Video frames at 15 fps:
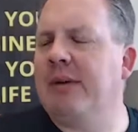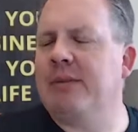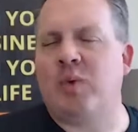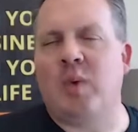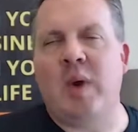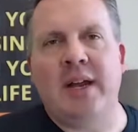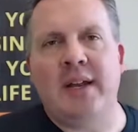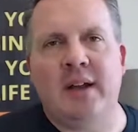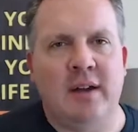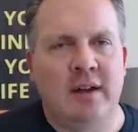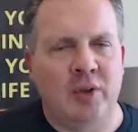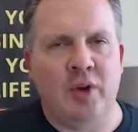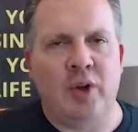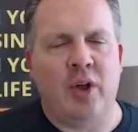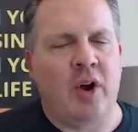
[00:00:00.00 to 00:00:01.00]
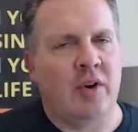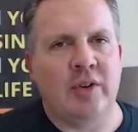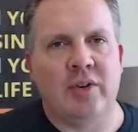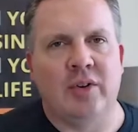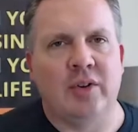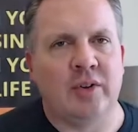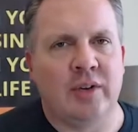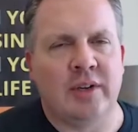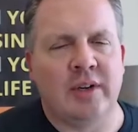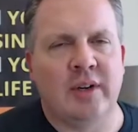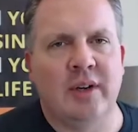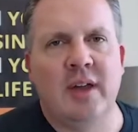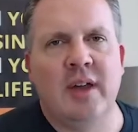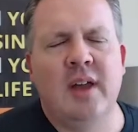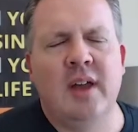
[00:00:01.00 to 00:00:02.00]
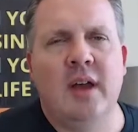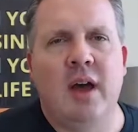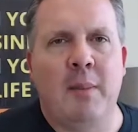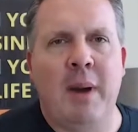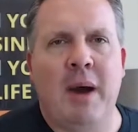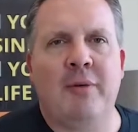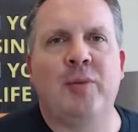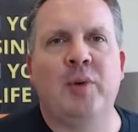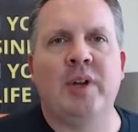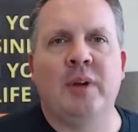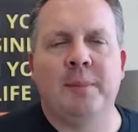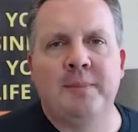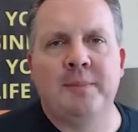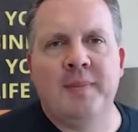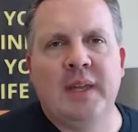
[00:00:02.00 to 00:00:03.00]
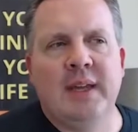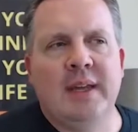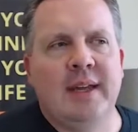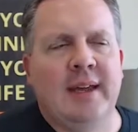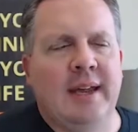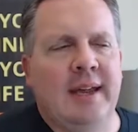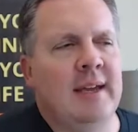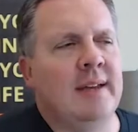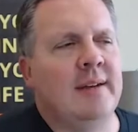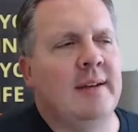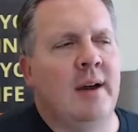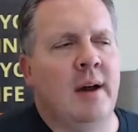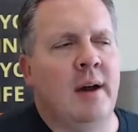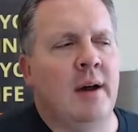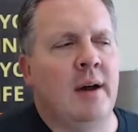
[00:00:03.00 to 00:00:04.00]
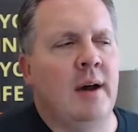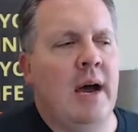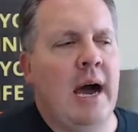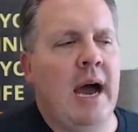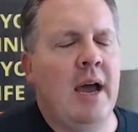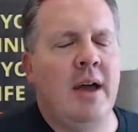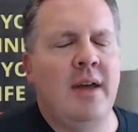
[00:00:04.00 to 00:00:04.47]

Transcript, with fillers: I was writing a little article earlier about freedom, and uh, I,